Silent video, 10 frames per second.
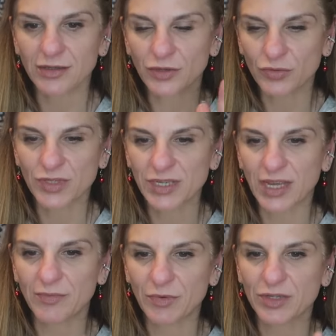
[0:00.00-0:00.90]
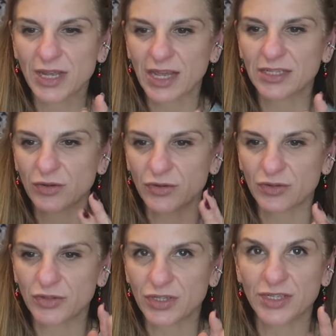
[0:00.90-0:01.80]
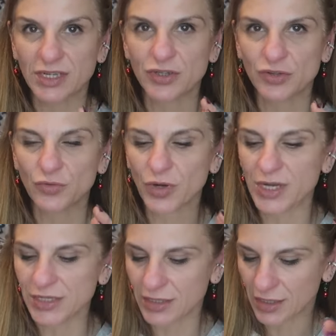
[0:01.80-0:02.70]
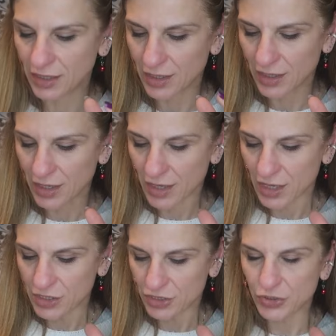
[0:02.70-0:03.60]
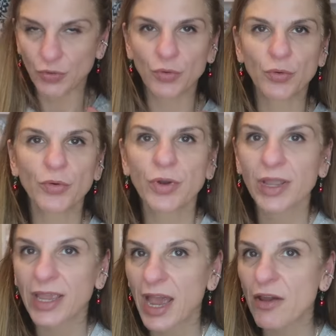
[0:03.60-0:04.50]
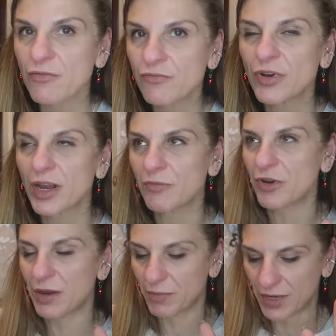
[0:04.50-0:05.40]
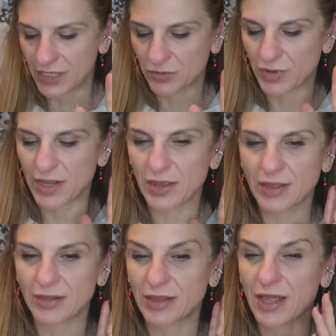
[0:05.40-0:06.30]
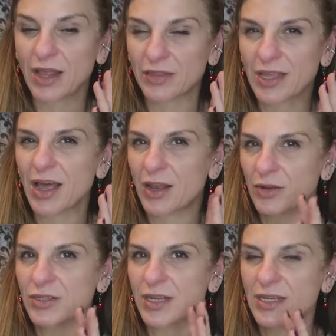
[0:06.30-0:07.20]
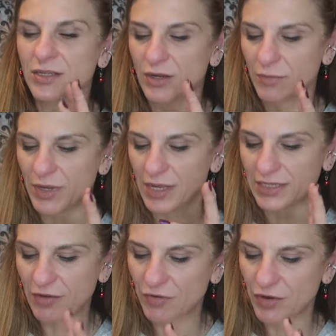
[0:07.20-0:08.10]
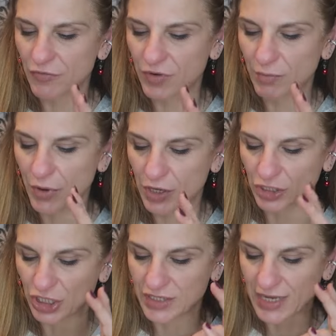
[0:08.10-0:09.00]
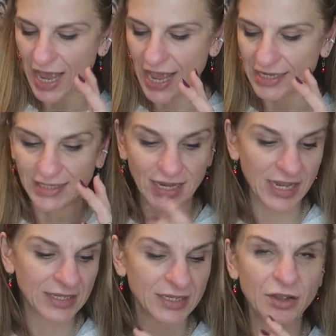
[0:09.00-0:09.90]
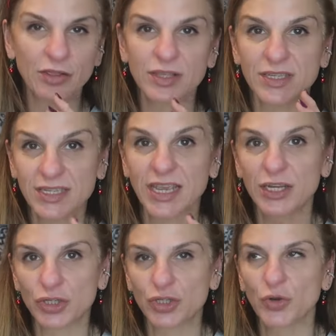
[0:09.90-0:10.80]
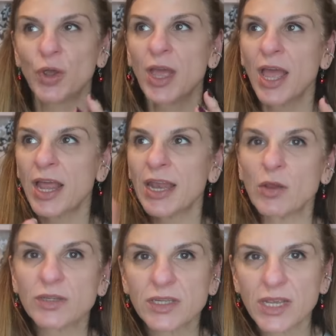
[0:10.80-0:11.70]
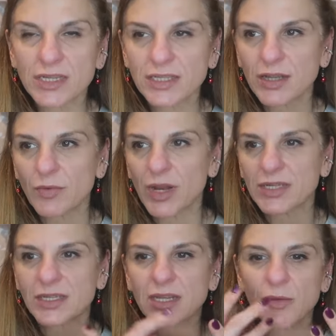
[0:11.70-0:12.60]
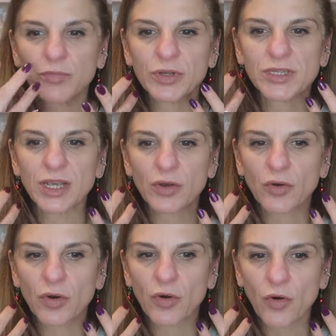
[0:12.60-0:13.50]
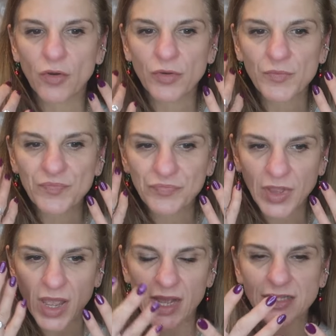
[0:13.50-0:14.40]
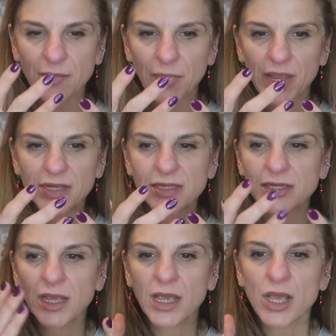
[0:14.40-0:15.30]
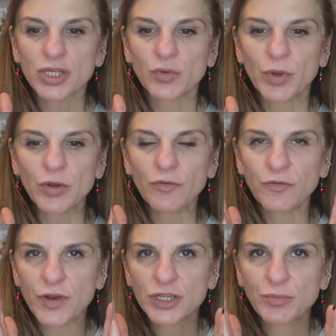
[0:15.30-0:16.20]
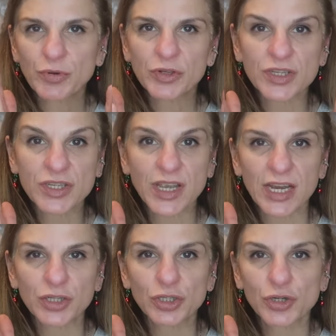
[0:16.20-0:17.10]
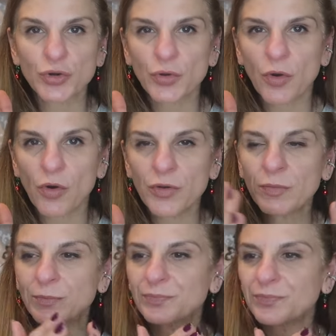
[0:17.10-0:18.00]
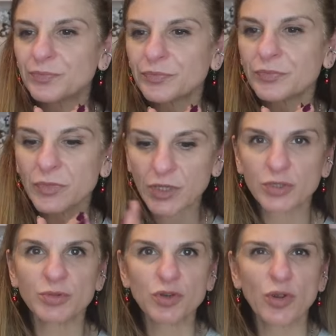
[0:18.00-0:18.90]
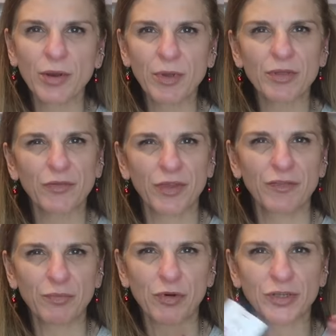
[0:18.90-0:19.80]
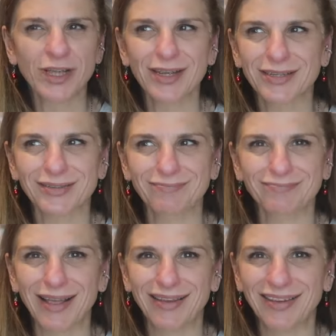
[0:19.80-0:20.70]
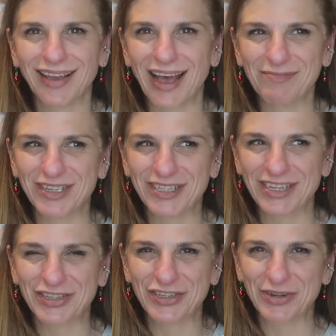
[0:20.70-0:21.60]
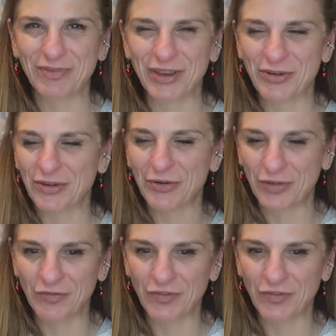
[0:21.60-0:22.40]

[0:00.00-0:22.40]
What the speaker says: you'll see it because I had it on today's stories. So yeah, I'm really, really pleased with it. That looks like it's going to be a definite repurchase, as is the Skin Dew. Now, see, yesterday when I said I put it on as a base, so when you first put Skin Dew on, so we're talking about the Vive products. I'm just assuming you all know the